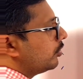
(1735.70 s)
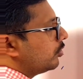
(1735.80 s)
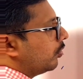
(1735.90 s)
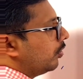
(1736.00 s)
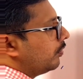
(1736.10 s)

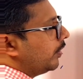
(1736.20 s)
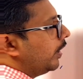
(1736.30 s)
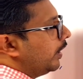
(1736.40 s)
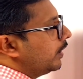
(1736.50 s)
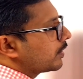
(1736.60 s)

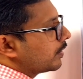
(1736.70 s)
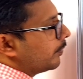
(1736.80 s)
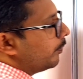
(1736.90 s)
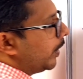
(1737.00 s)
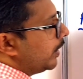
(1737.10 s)
12x,
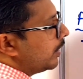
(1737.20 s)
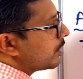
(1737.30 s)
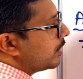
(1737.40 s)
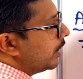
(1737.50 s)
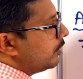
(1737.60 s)
minus
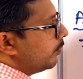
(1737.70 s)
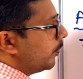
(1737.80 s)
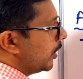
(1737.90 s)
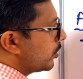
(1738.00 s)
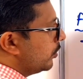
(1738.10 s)
10
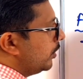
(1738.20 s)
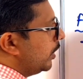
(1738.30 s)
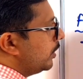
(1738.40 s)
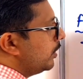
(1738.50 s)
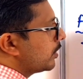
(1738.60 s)
plus
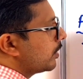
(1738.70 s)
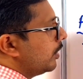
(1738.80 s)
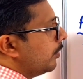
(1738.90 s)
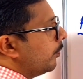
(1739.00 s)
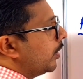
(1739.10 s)
28 is
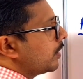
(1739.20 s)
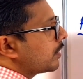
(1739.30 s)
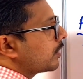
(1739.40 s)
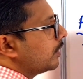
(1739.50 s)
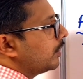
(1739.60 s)
plus,